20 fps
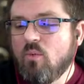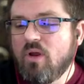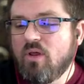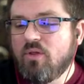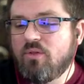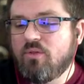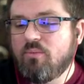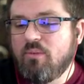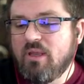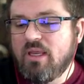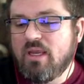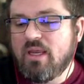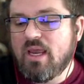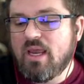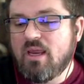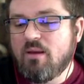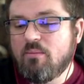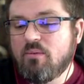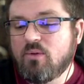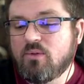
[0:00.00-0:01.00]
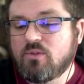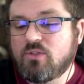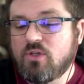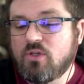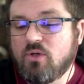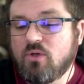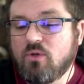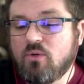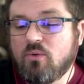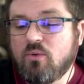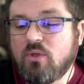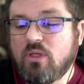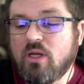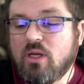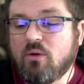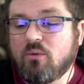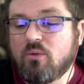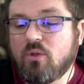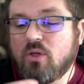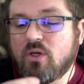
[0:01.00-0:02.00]
with being able to, you
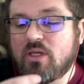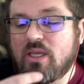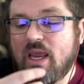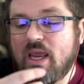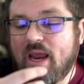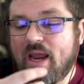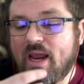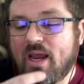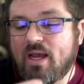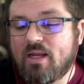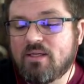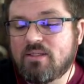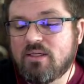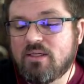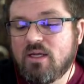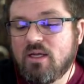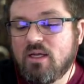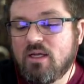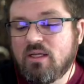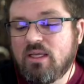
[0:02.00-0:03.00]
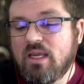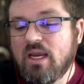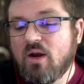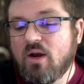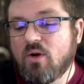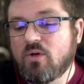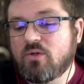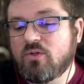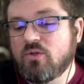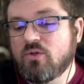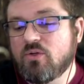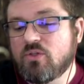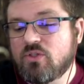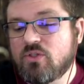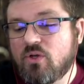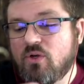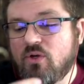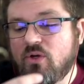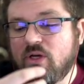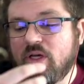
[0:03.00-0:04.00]
know, look at
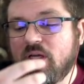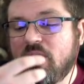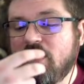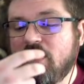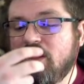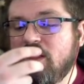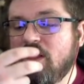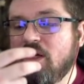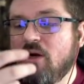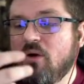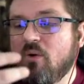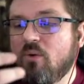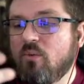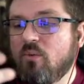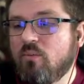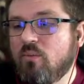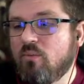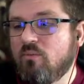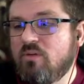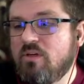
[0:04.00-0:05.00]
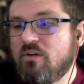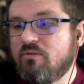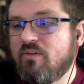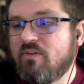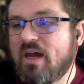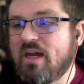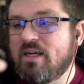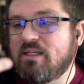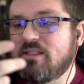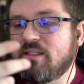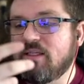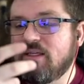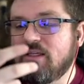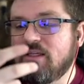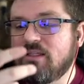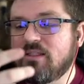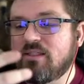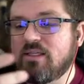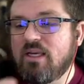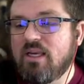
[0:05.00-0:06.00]
characters on you know
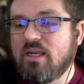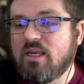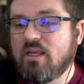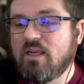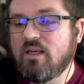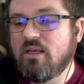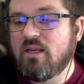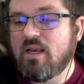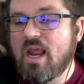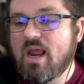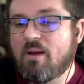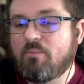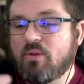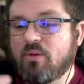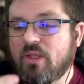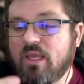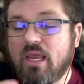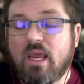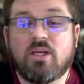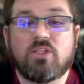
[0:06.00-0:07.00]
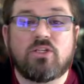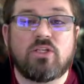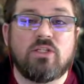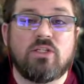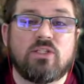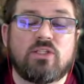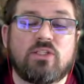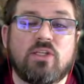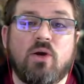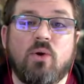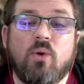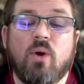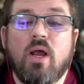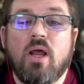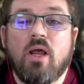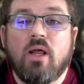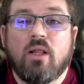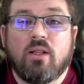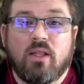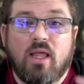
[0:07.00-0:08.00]
devices in applications so
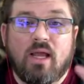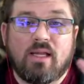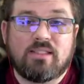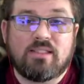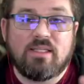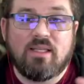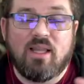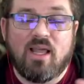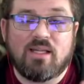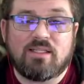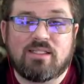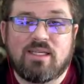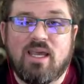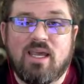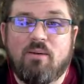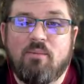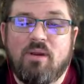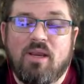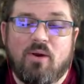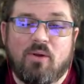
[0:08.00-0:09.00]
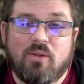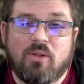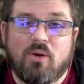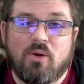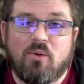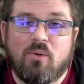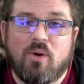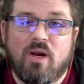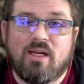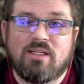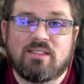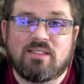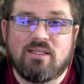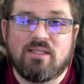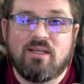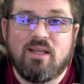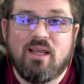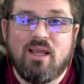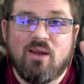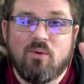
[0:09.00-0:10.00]
lots and lots coming on the
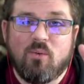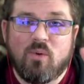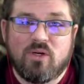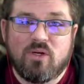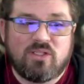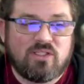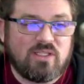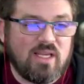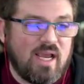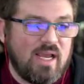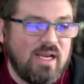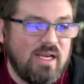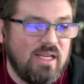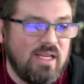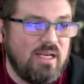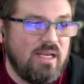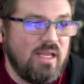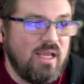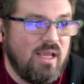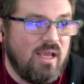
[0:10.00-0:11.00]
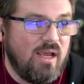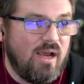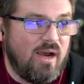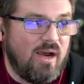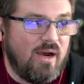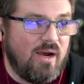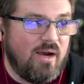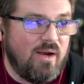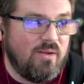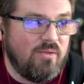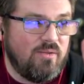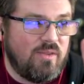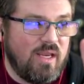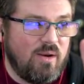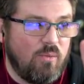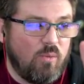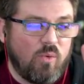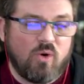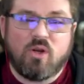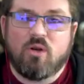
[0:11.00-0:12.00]
horizon we're excited uh,
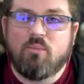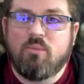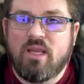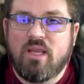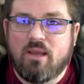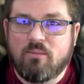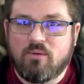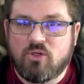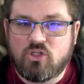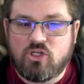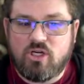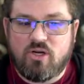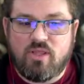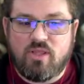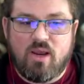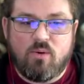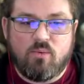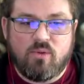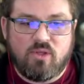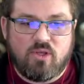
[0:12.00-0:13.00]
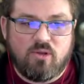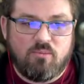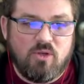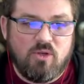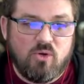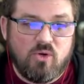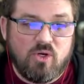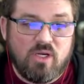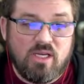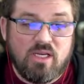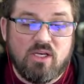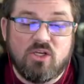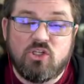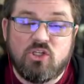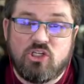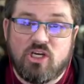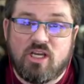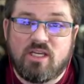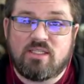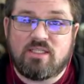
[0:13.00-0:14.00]
that we're going to be able to share that with the community
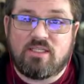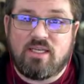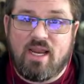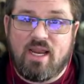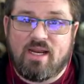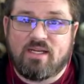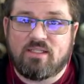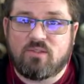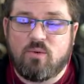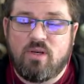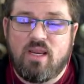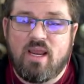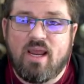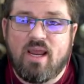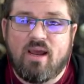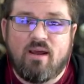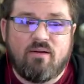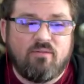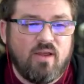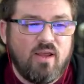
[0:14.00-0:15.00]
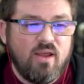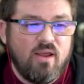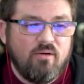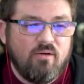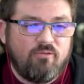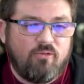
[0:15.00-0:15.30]
just as we have